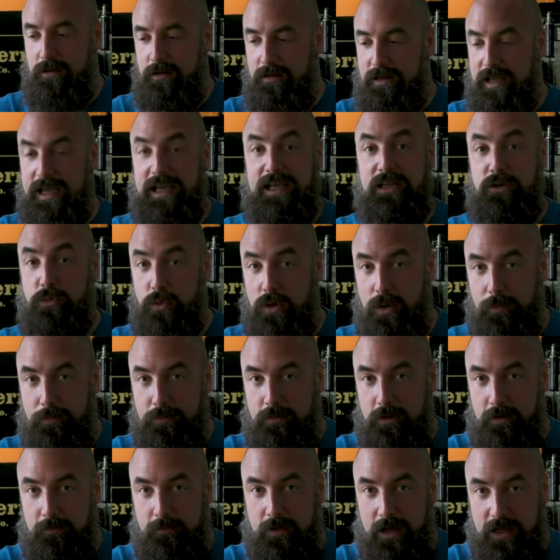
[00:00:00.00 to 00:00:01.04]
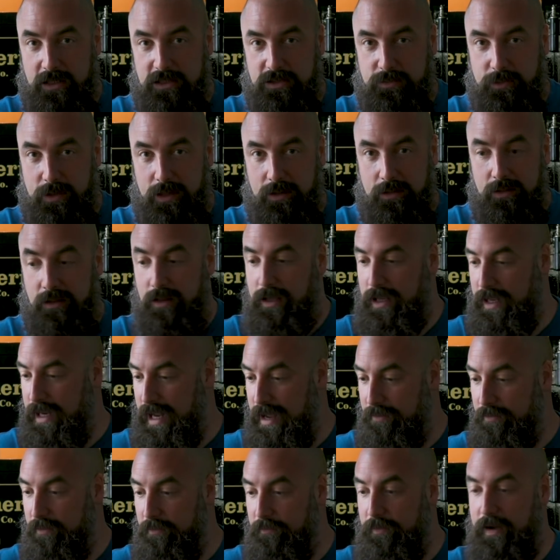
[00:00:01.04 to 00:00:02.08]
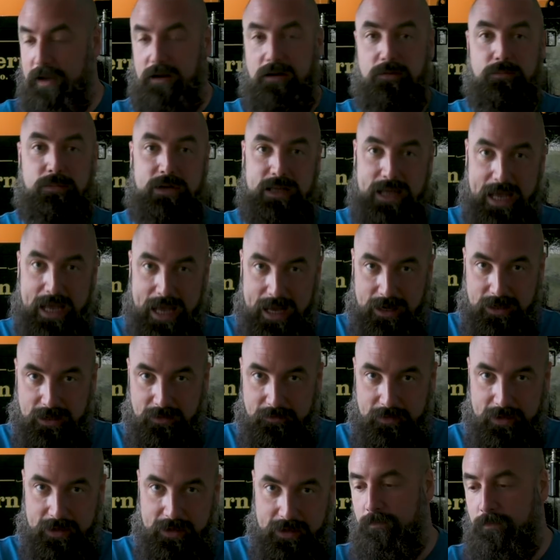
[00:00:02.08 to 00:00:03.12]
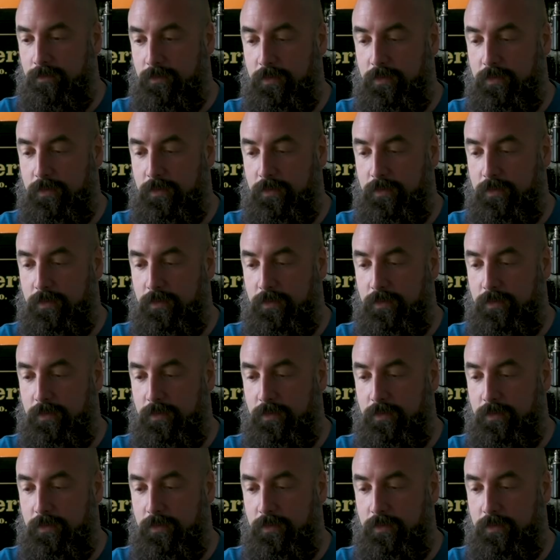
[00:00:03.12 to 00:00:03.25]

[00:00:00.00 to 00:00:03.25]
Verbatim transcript: take it to an approved gunsmith and have the firearm deactivated.